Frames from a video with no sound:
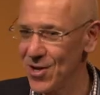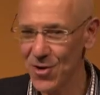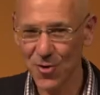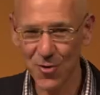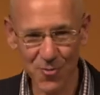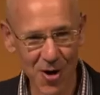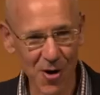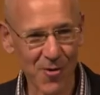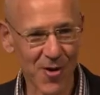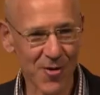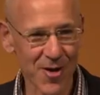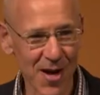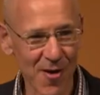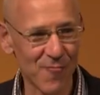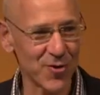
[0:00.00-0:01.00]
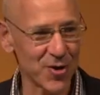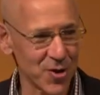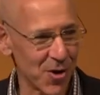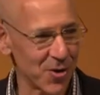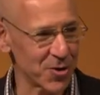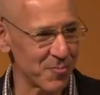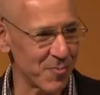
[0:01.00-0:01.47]
you'll know that the average
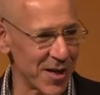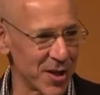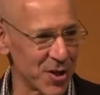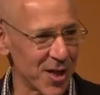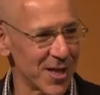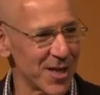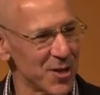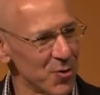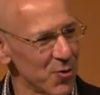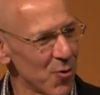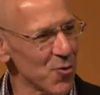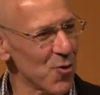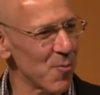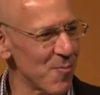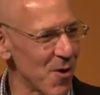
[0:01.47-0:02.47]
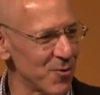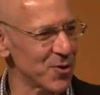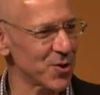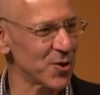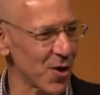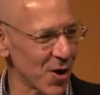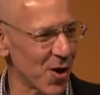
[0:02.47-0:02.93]
sergeant major is not your
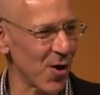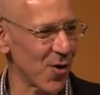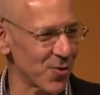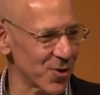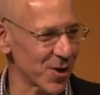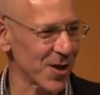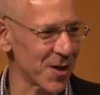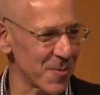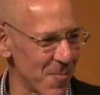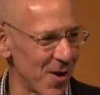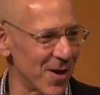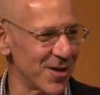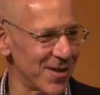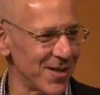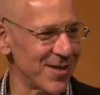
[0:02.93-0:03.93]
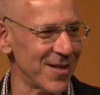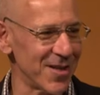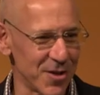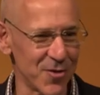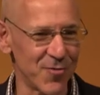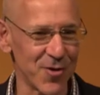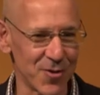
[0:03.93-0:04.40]
most psychologically minded
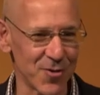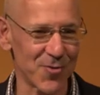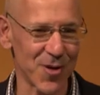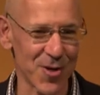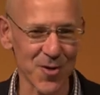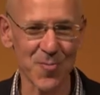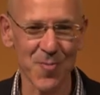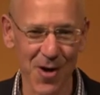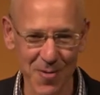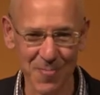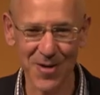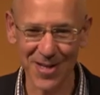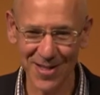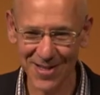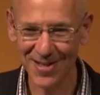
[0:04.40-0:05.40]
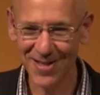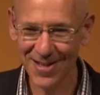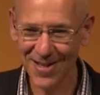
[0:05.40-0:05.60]
individual that you might meet.